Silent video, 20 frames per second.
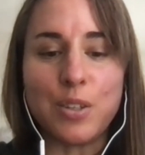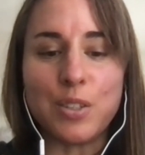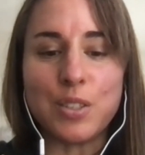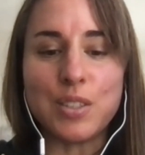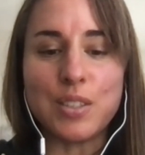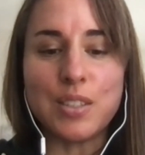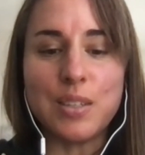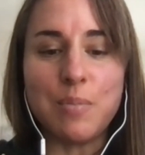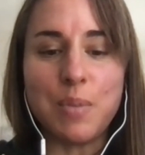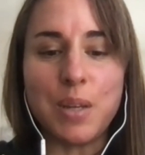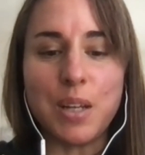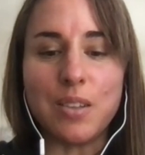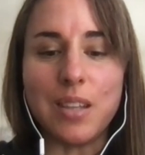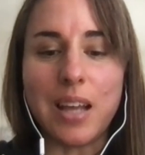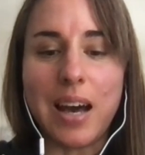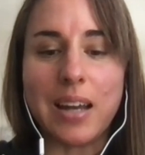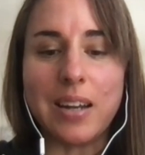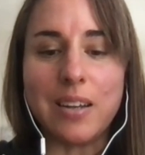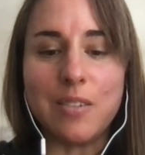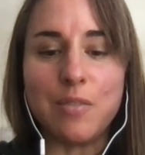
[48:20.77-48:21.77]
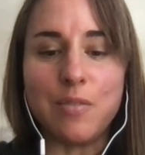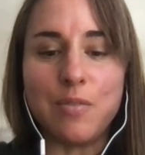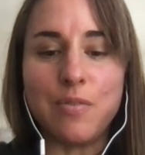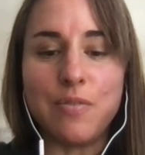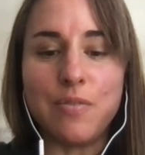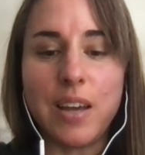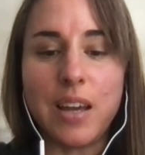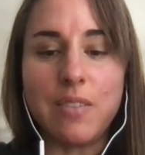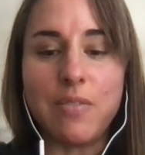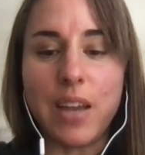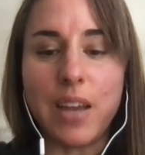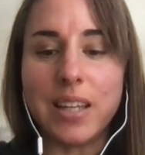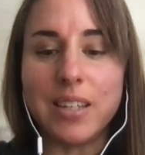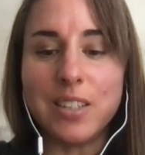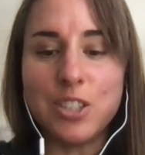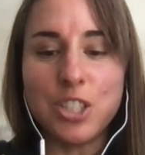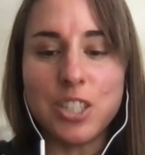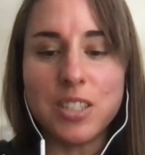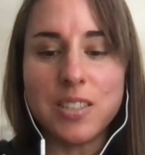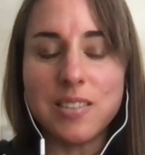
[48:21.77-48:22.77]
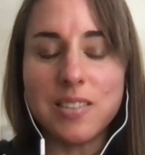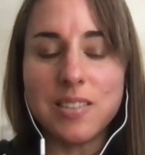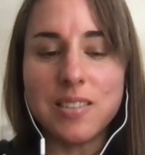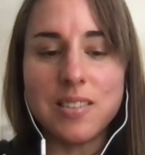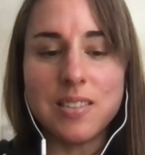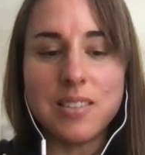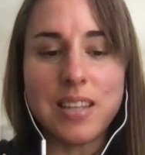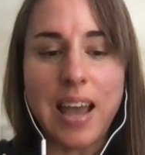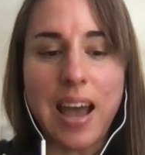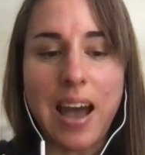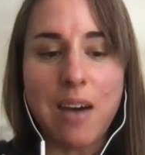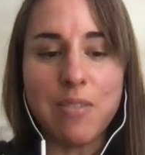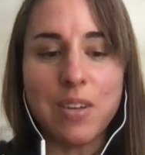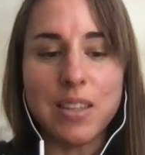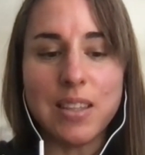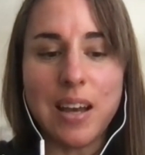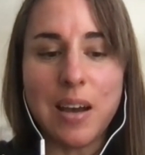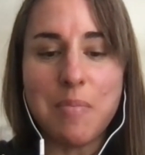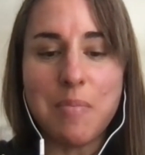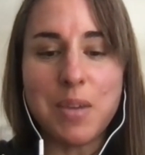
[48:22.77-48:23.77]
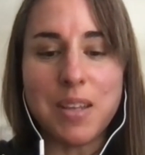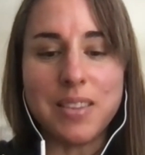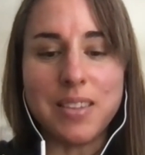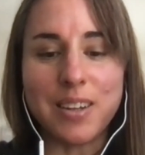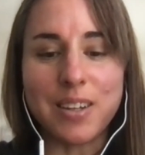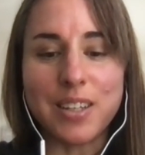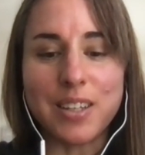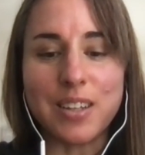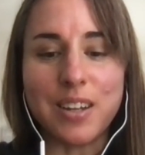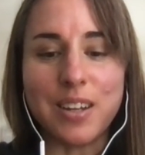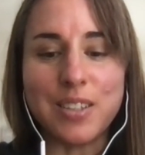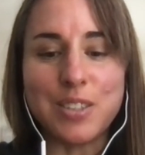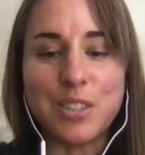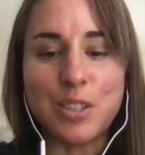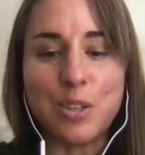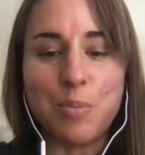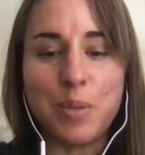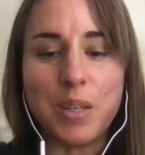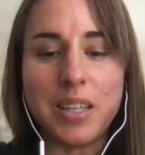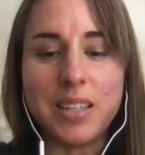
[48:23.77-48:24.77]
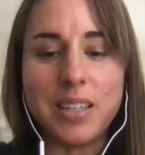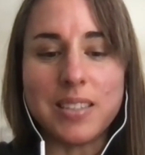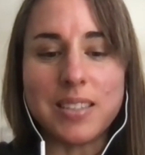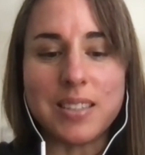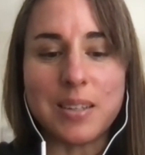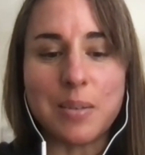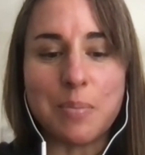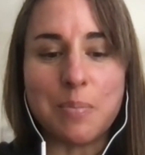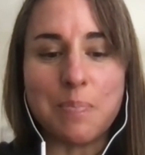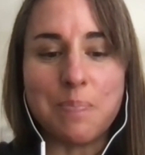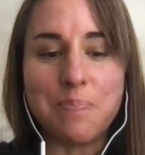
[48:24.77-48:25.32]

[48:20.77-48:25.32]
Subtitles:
can be a lot of advantages to having them, and there can also be some